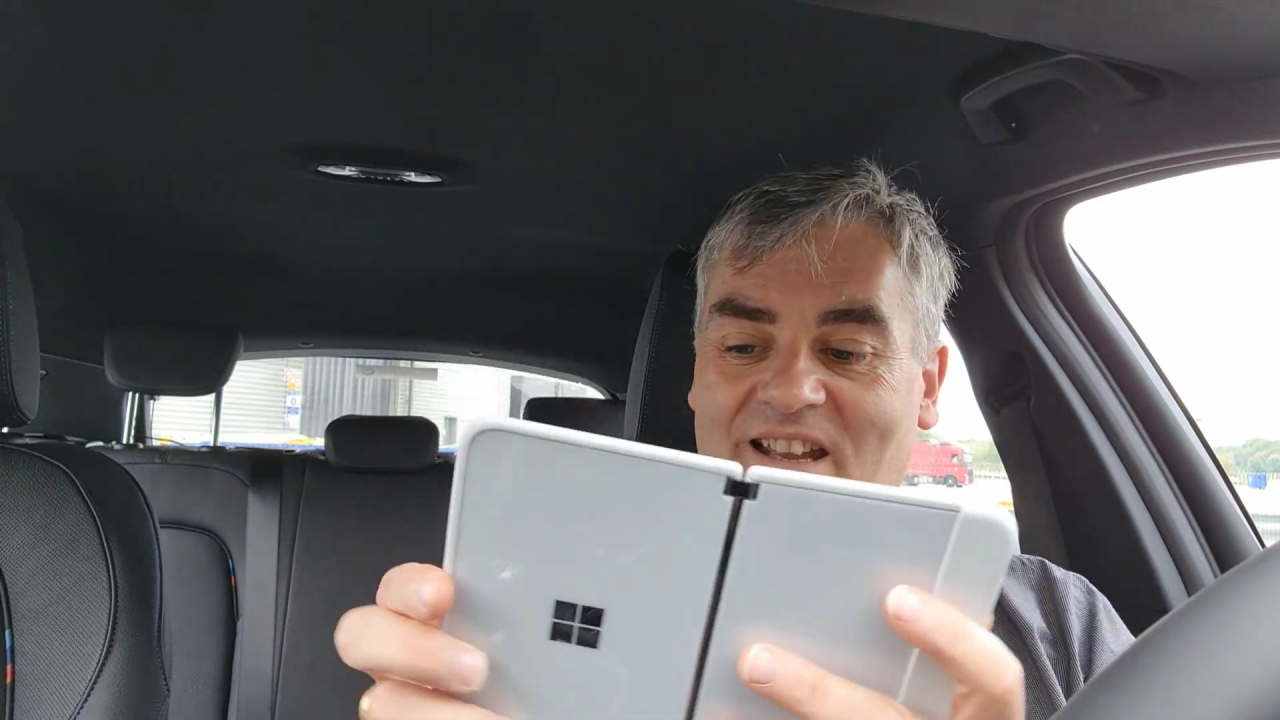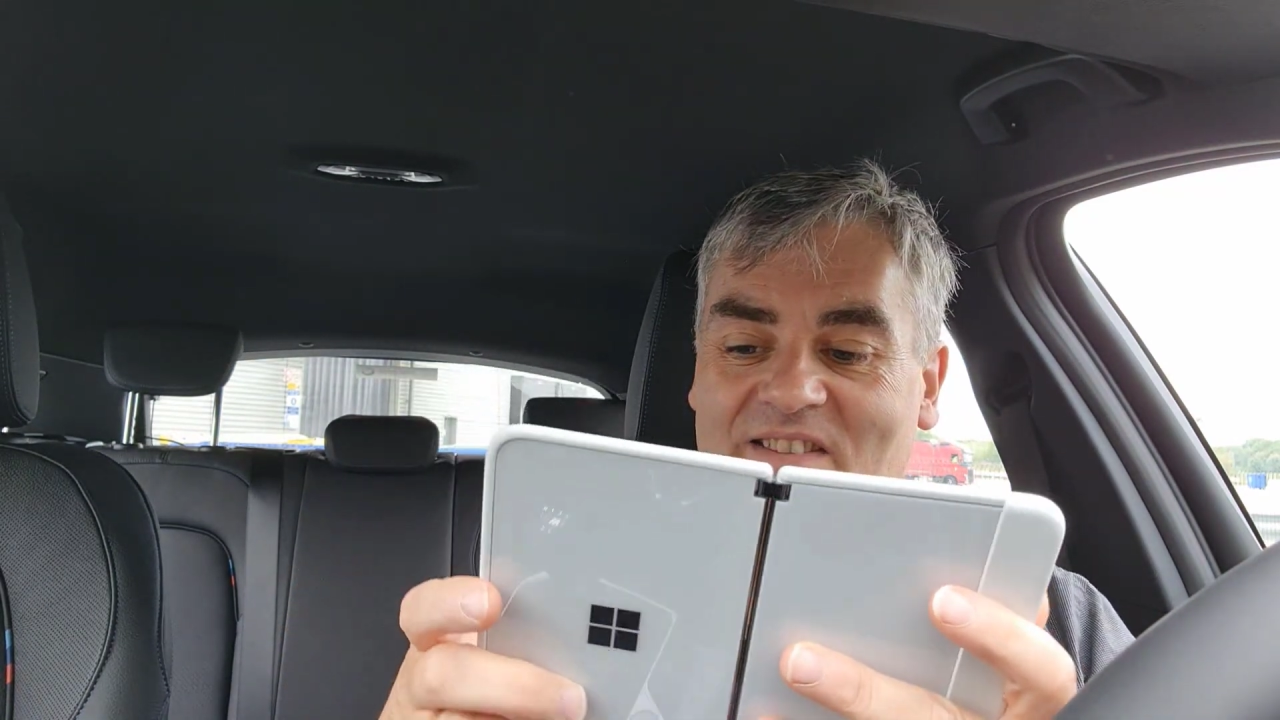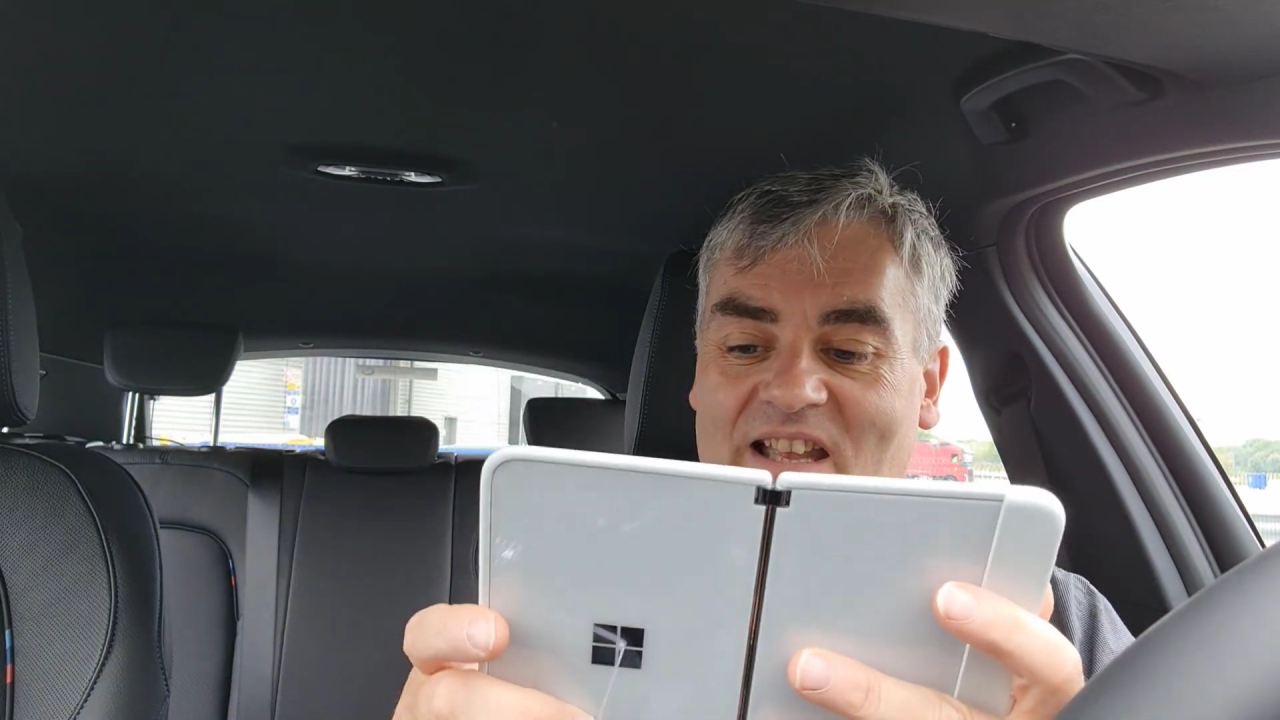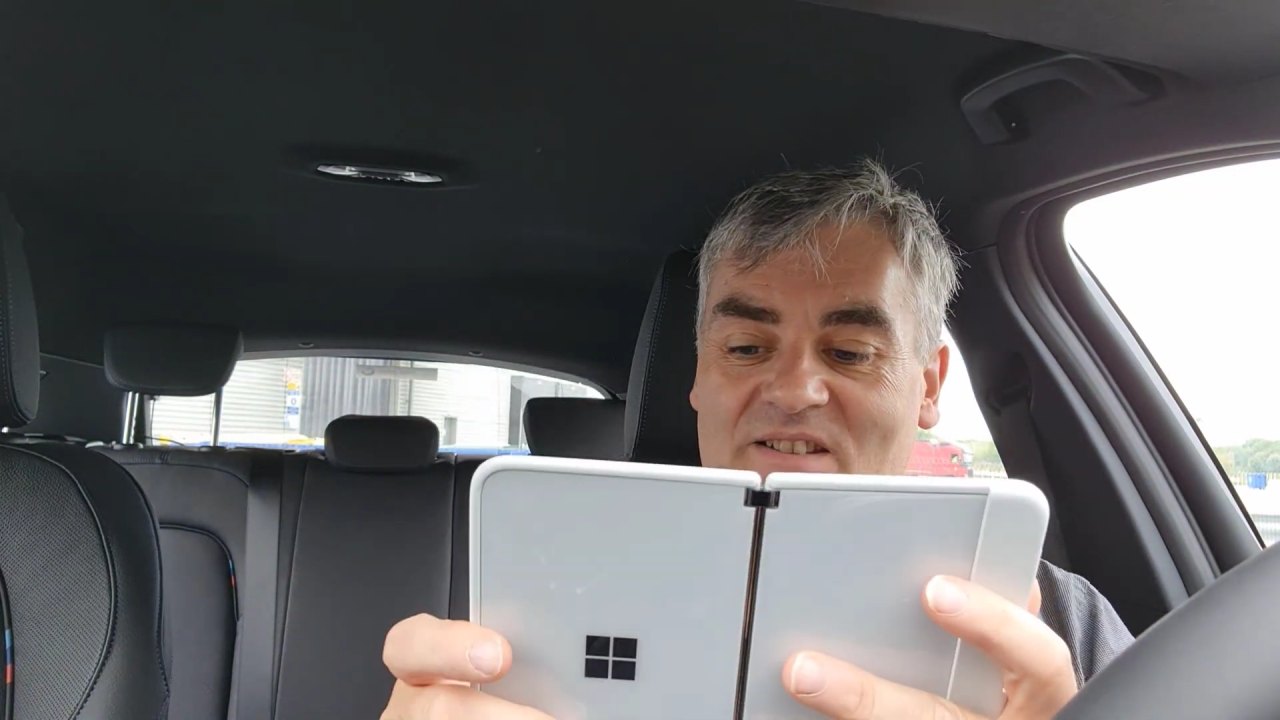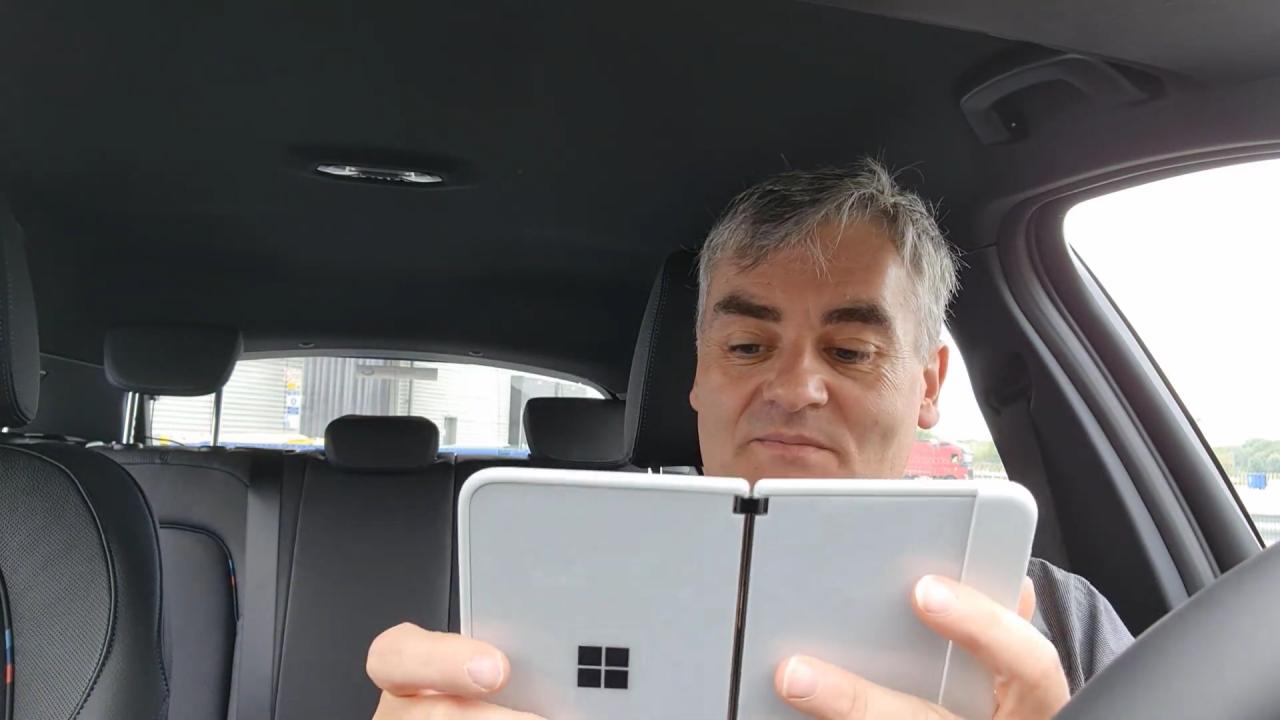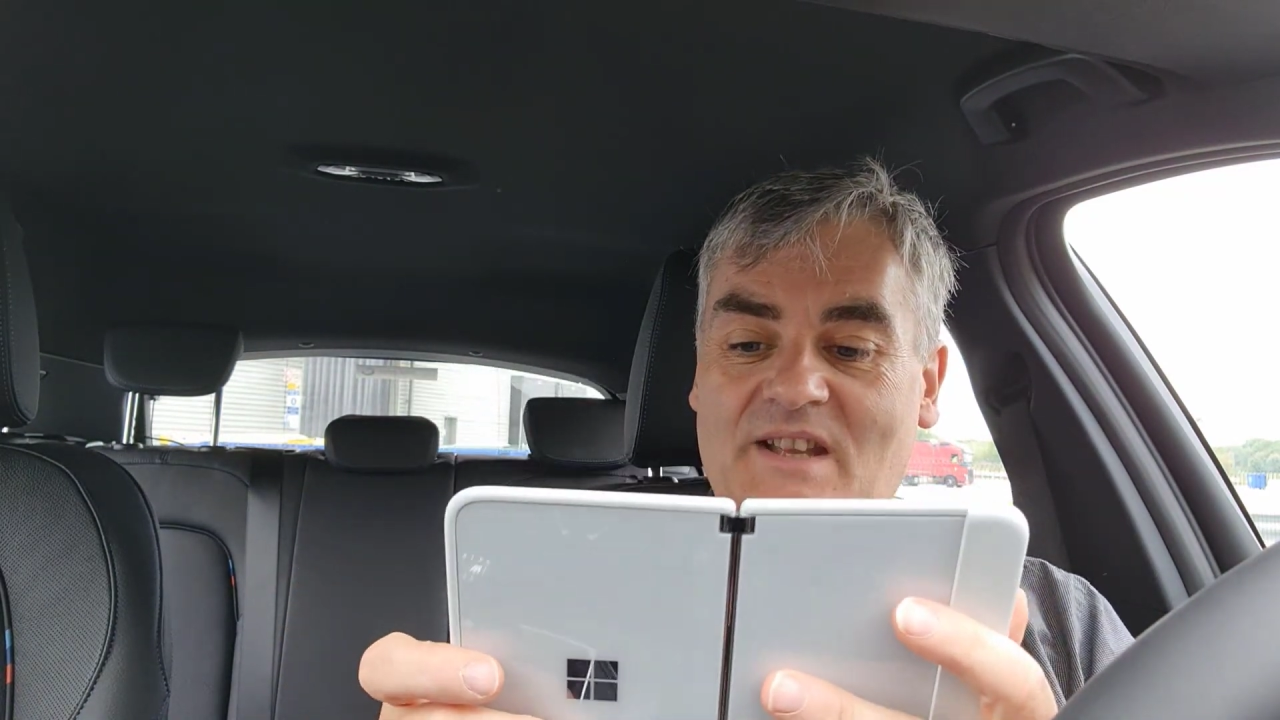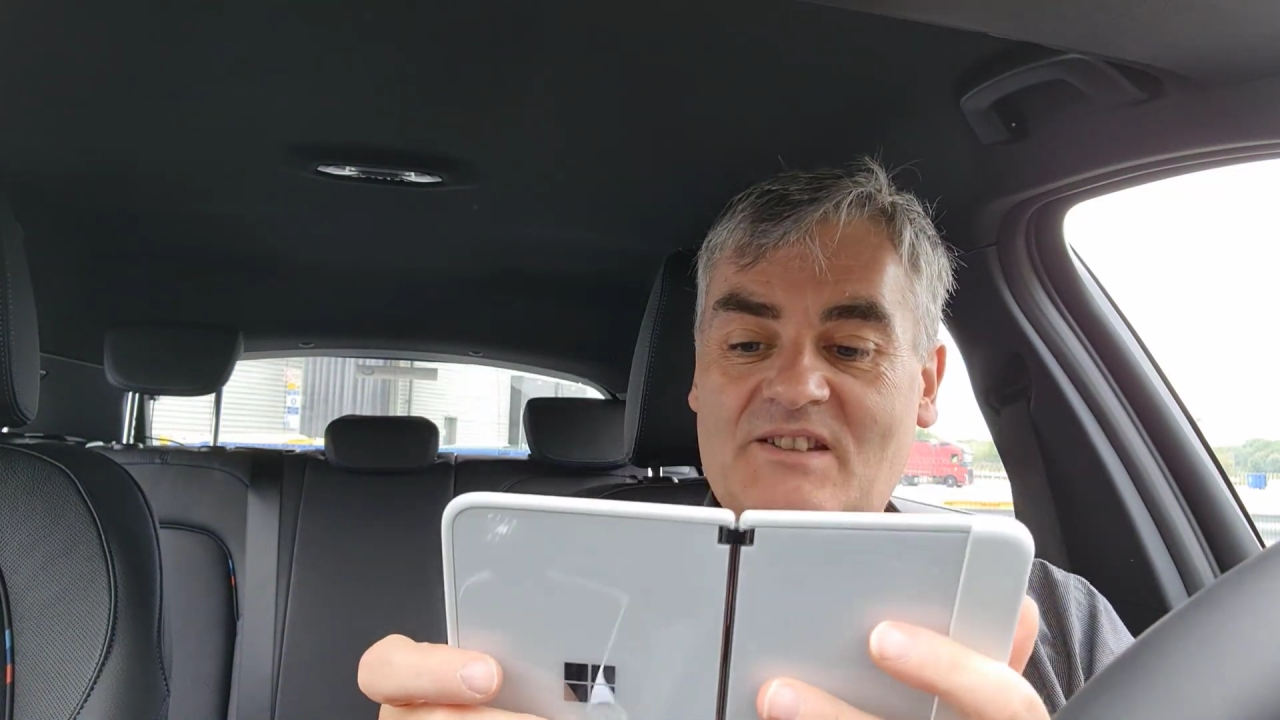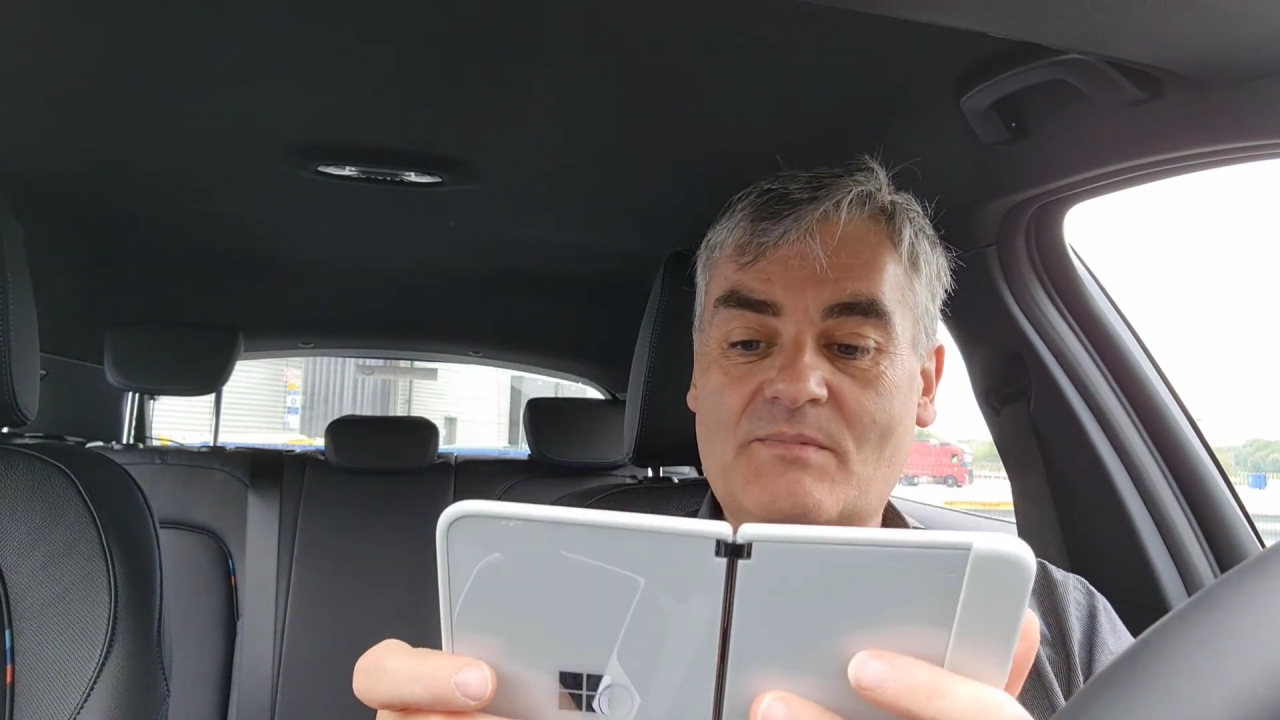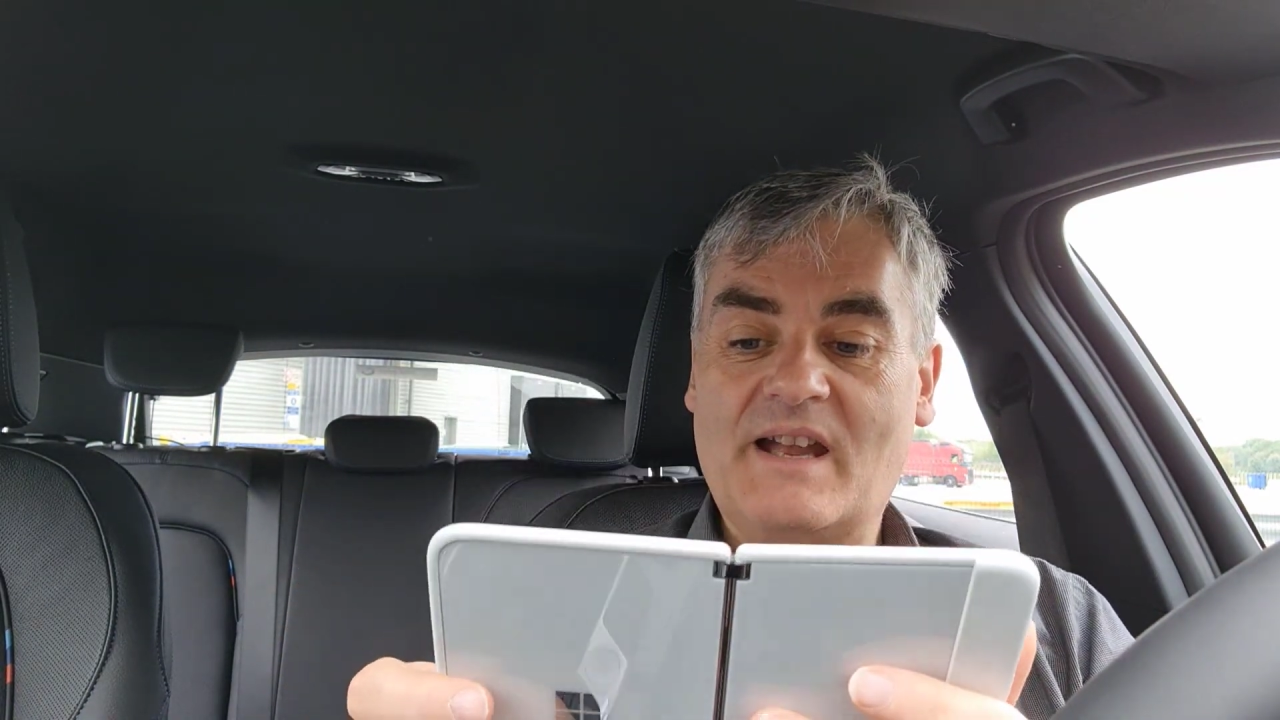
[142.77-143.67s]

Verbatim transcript: that's, that's